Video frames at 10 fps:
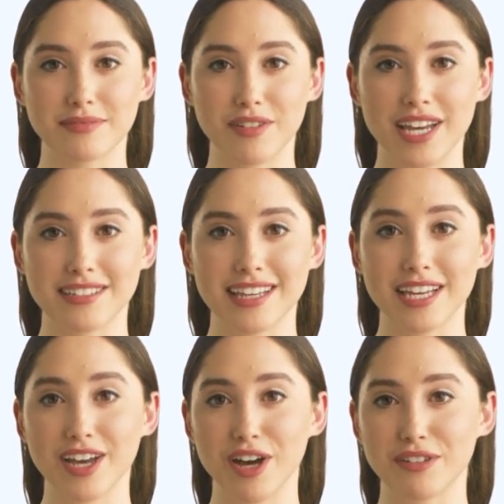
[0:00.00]
René
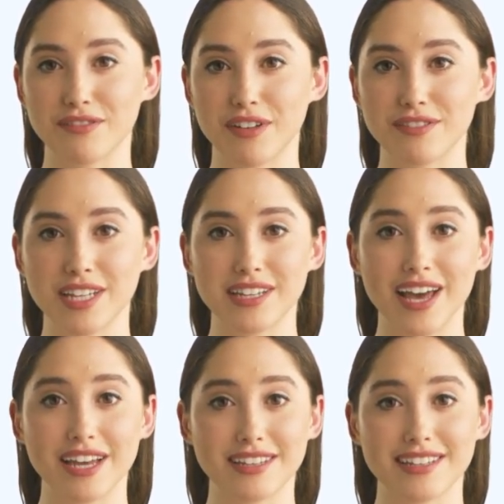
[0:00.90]
Descartes,
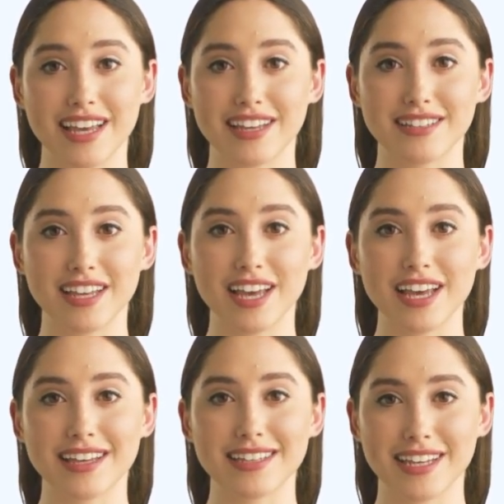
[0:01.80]

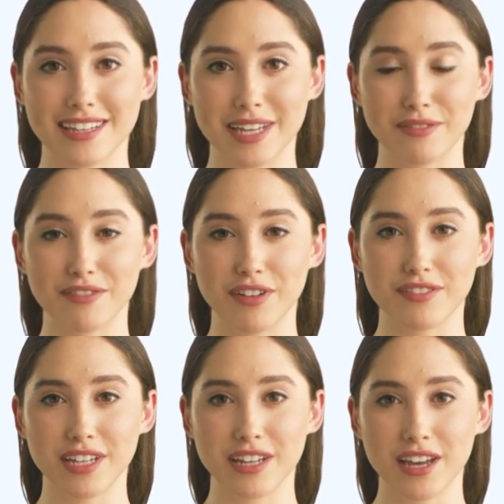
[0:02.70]

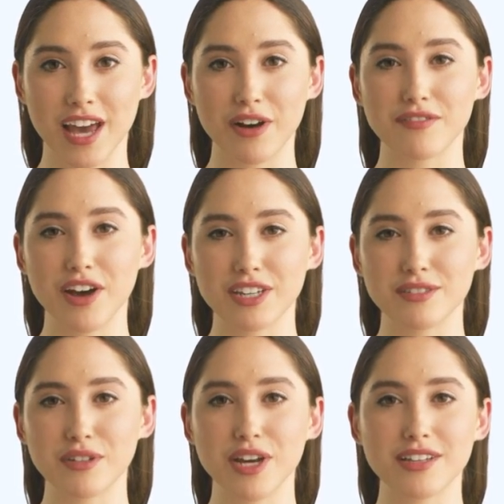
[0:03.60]
1596-1650, a
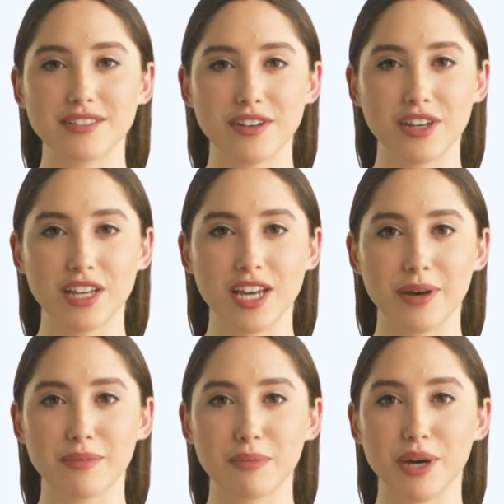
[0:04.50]
French philosopher,
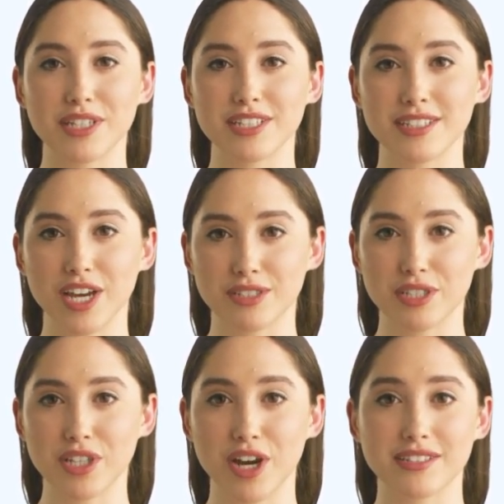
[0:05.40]
promoted a
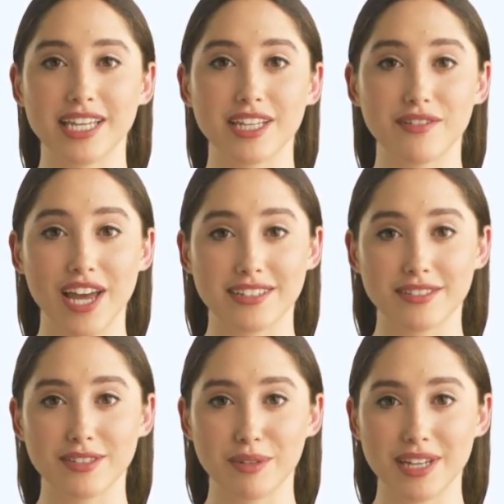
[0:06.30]
doctrine called
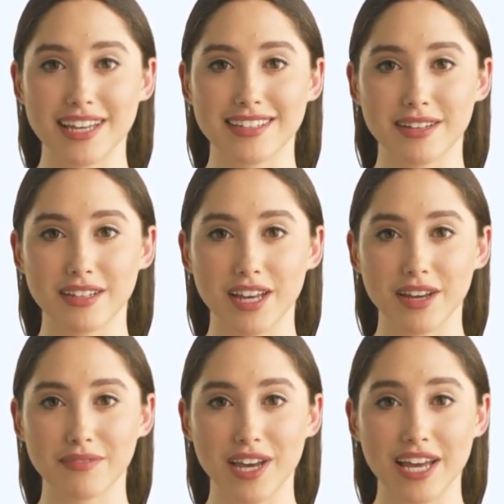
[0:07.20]
interactive dualism,
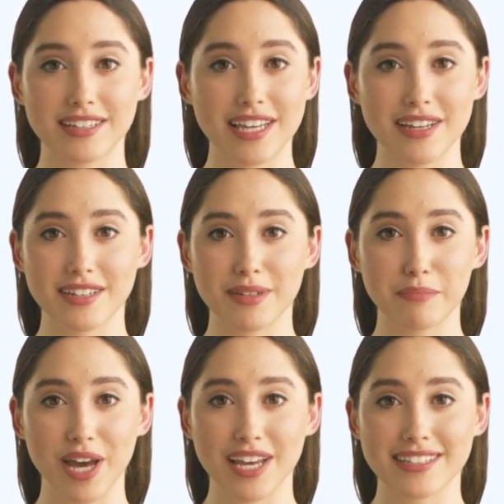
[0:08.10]
the idea that the
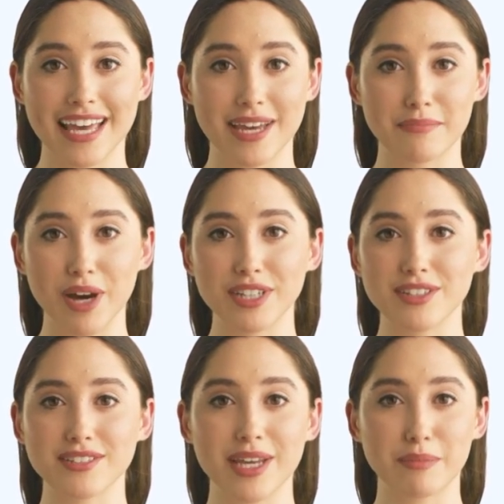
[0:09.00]
mind and body
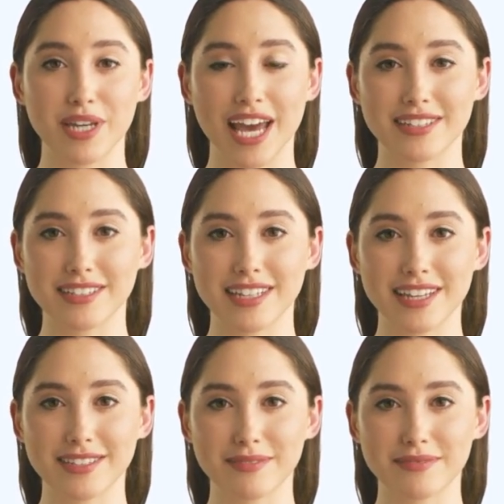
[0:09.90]
are separate
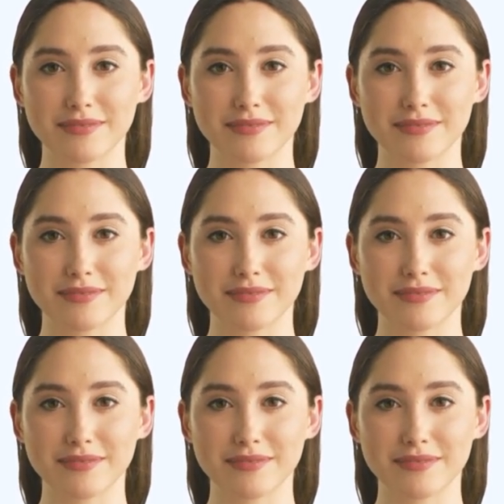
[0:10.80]
entities.